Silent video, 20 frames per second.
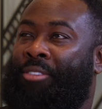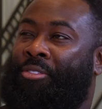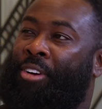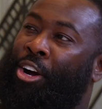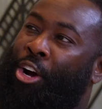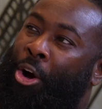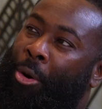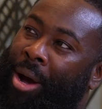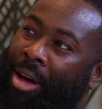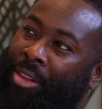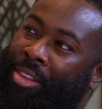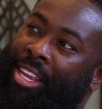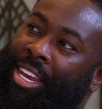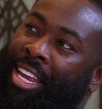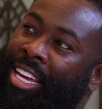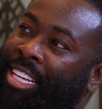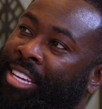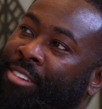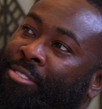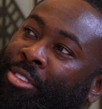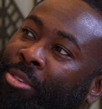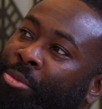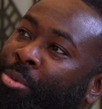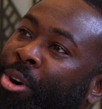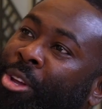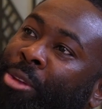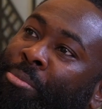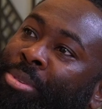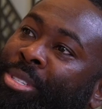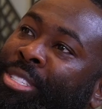If I go out there and I give the
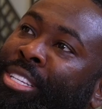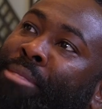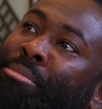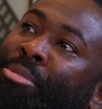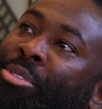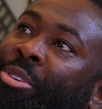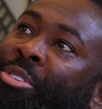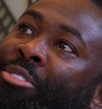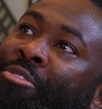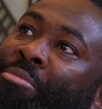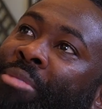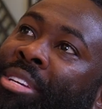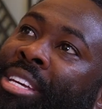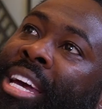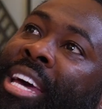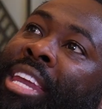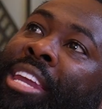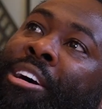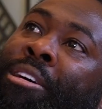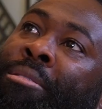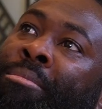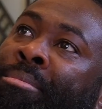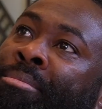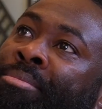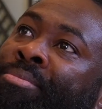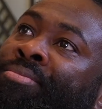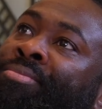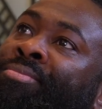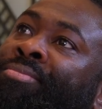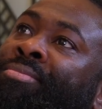world a perception of me
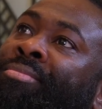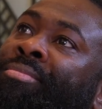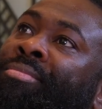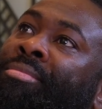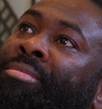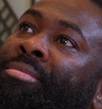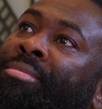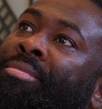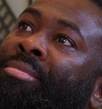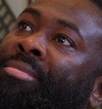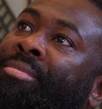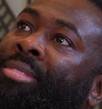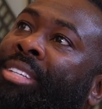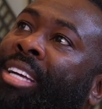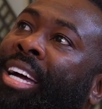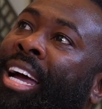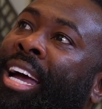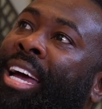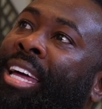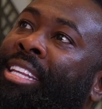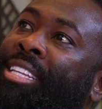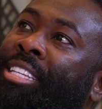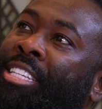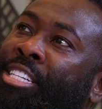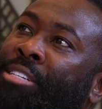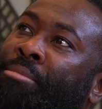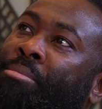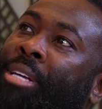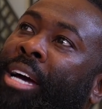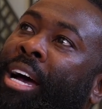and
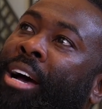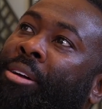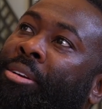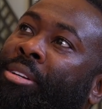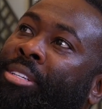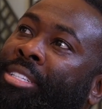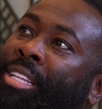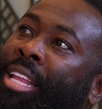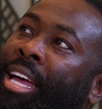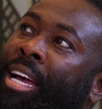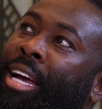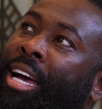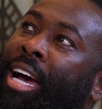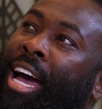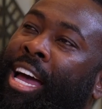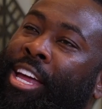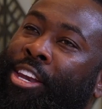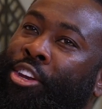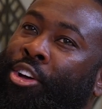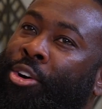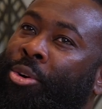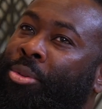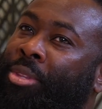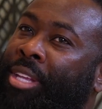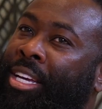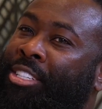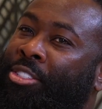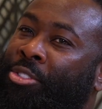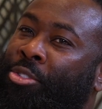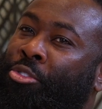deep down it's like, I know
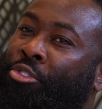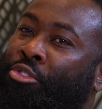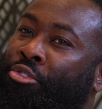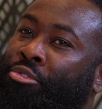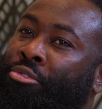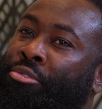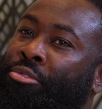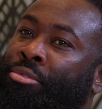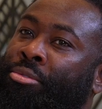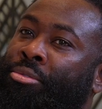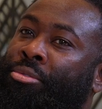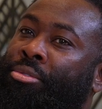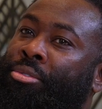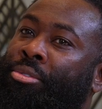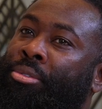that's not true.